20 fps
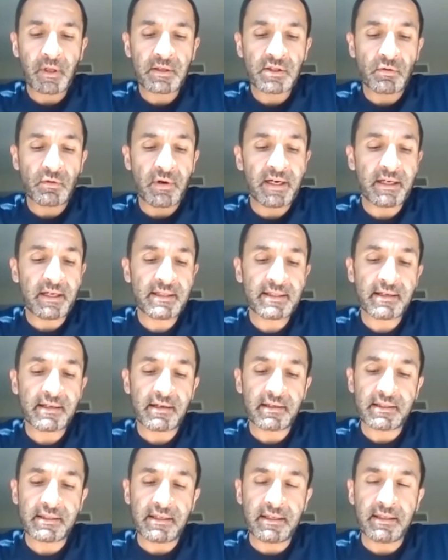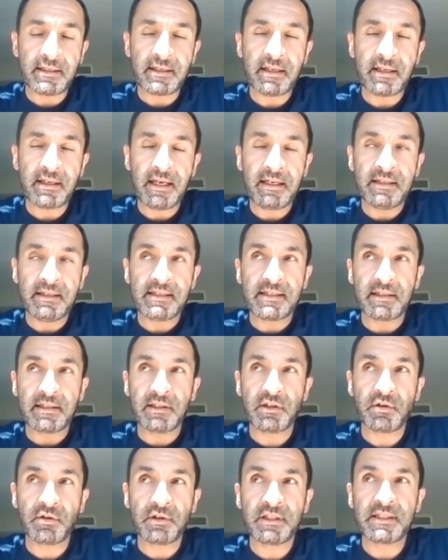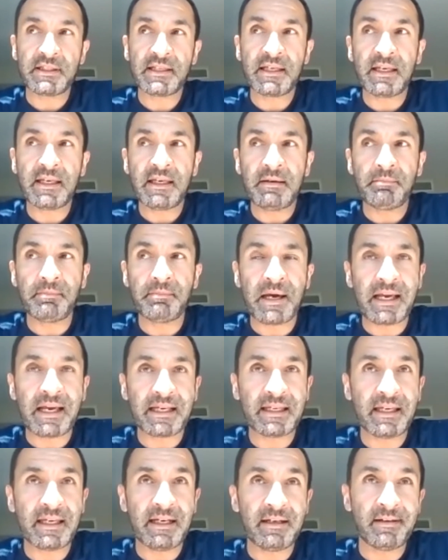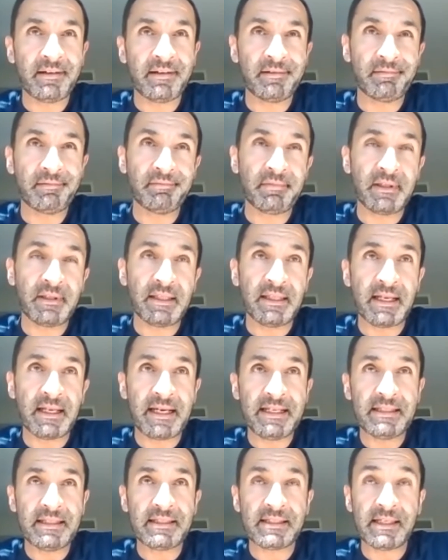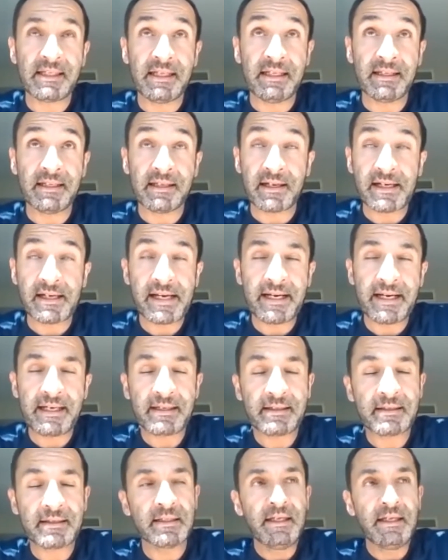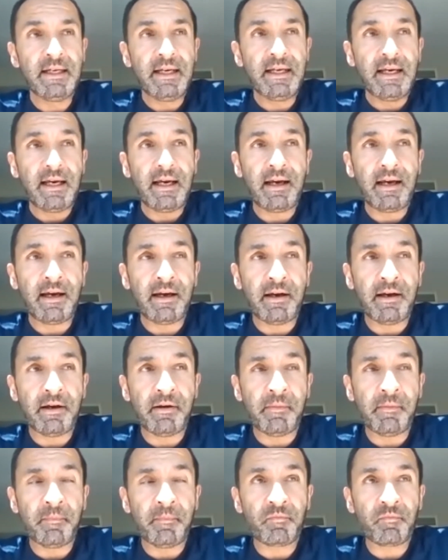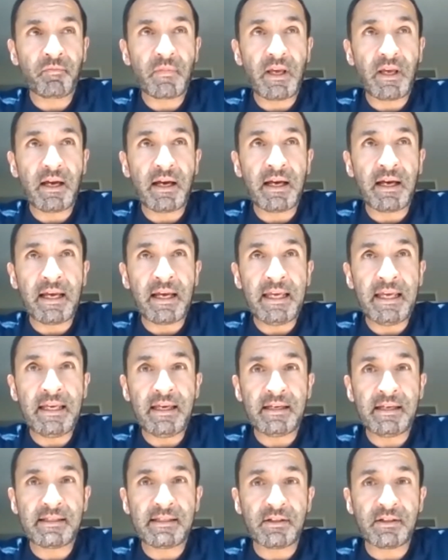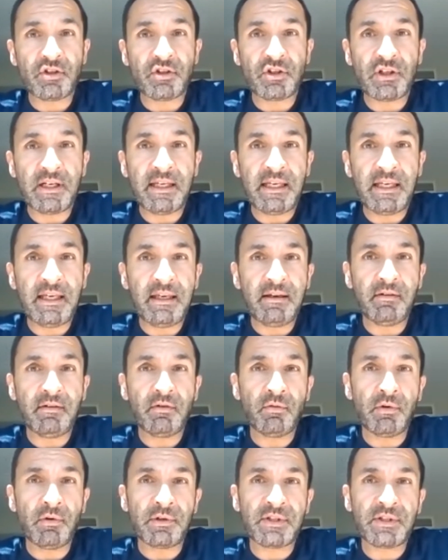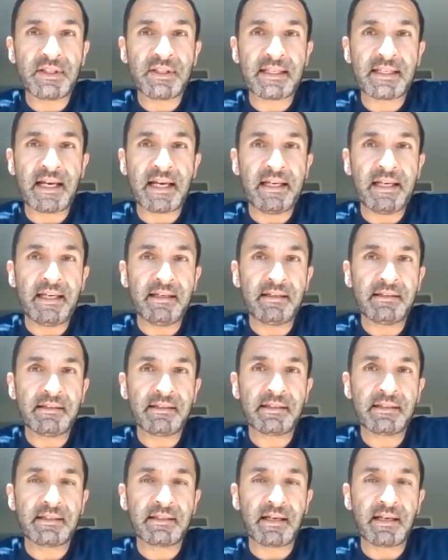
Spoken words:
So when I started in security back in 99, I essentially was selling